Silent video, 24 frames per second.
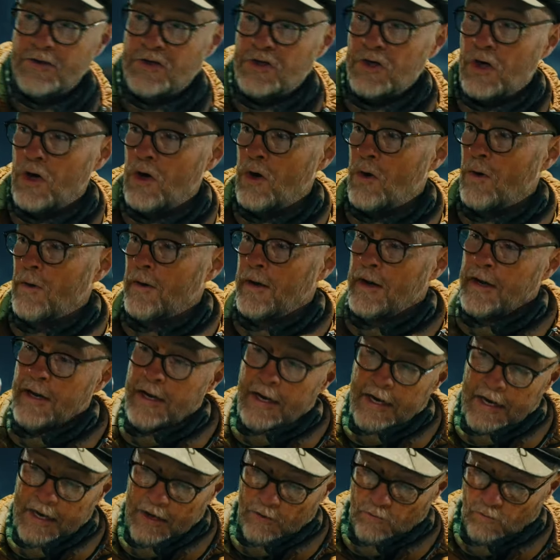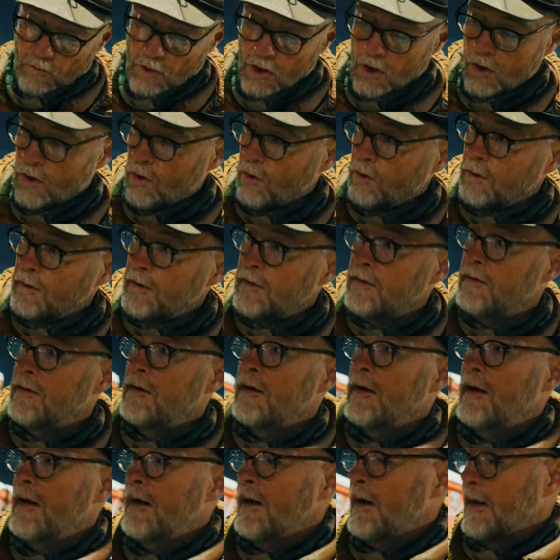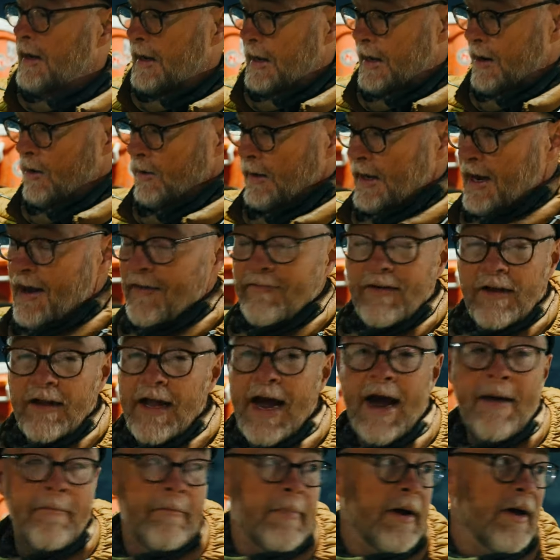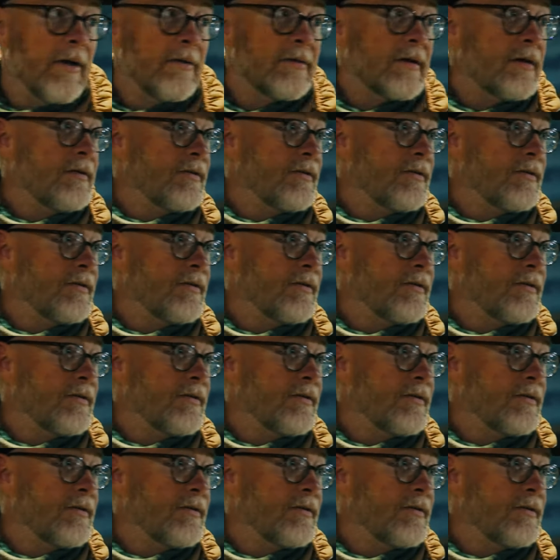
so it rolled I only have a lap belt.